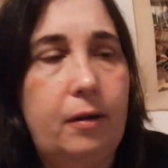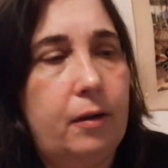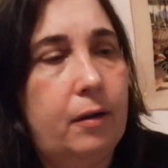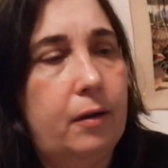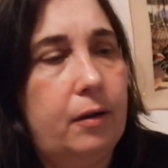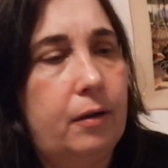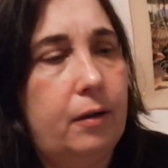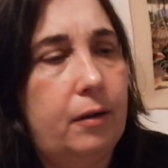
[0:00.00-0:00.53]

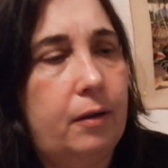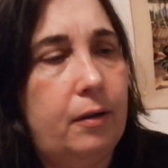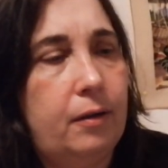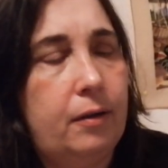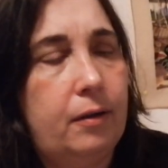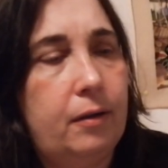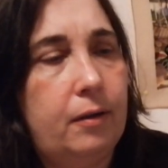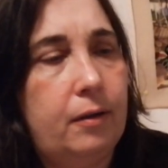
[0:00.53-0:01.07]
I
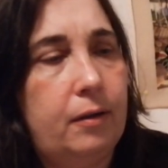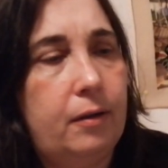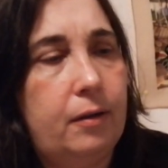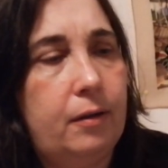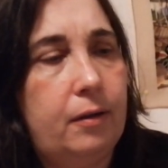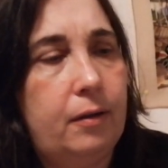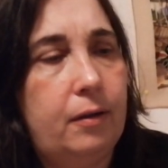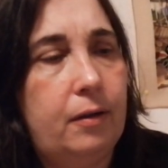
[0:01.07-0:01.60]

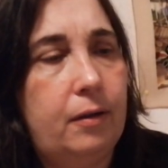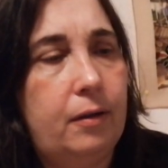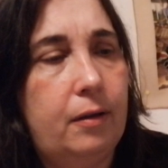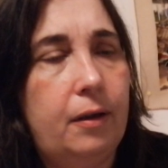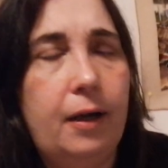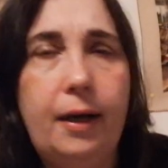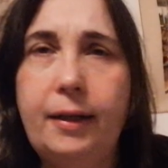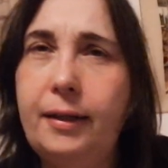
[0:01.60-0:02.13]

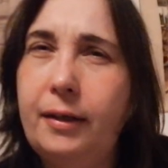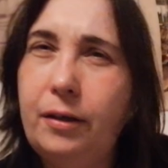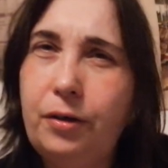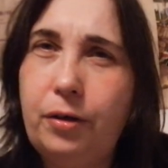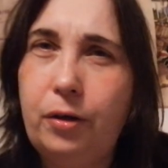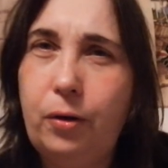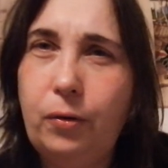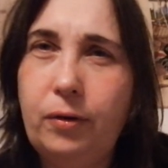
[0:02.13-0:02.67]

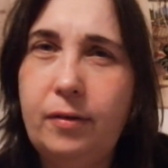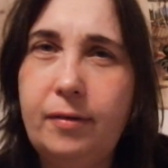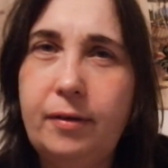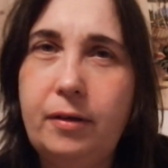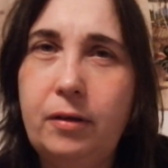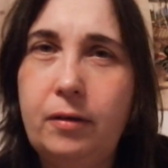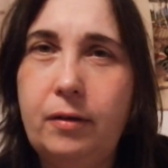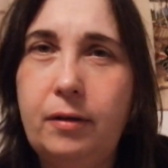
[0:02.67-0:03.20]
didn't notice
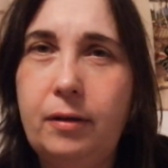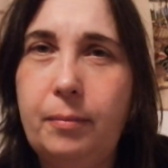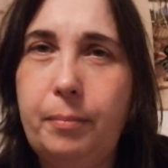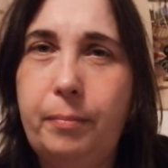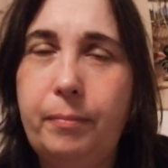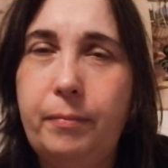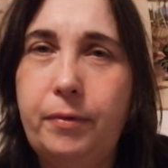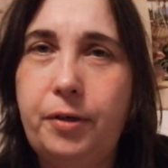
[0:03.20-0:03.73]
it on the
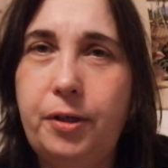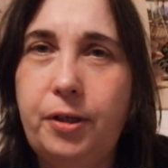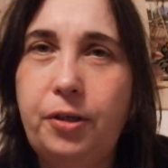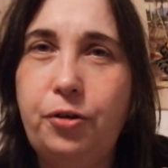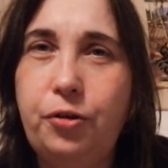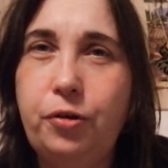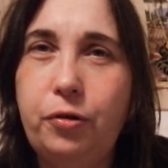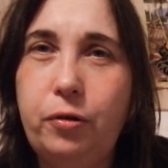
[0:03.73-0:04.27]

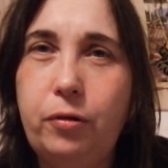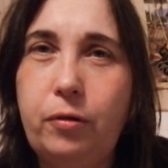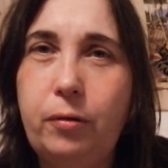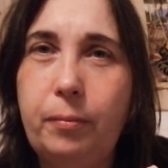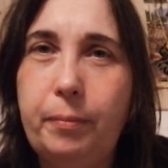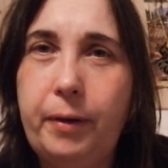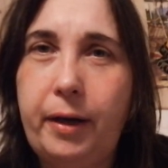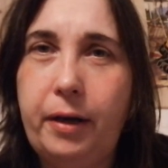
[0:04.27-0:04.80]

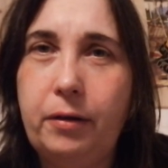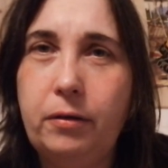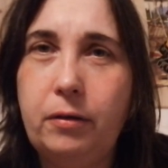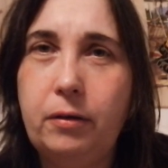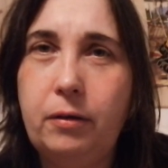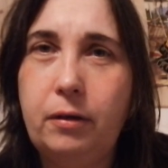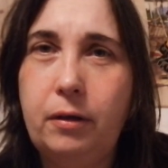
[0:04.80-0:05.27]
digital pattern.